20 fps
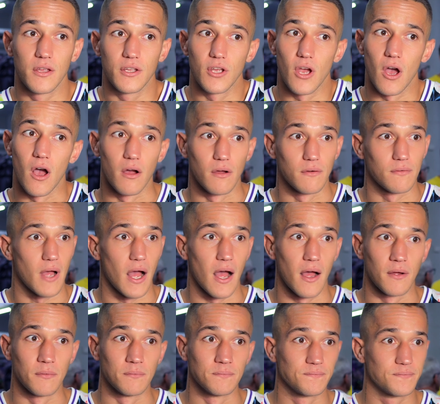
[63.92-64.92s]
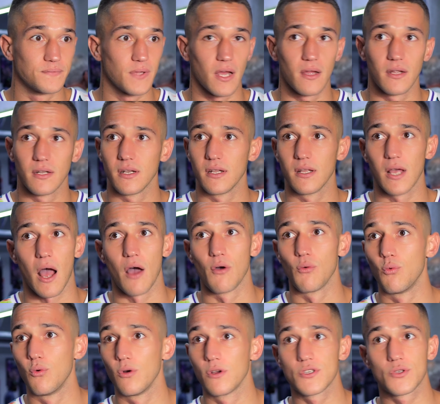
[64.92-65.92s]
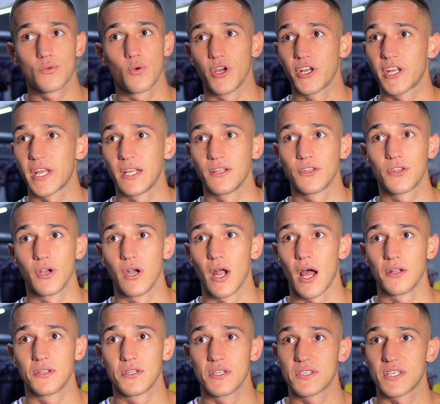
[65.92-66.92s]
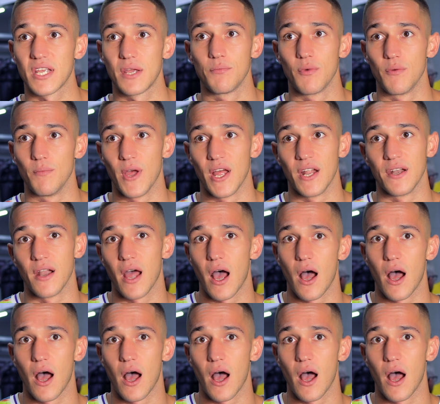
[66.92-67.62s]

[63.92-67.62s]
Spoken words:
I was working throughout December, man.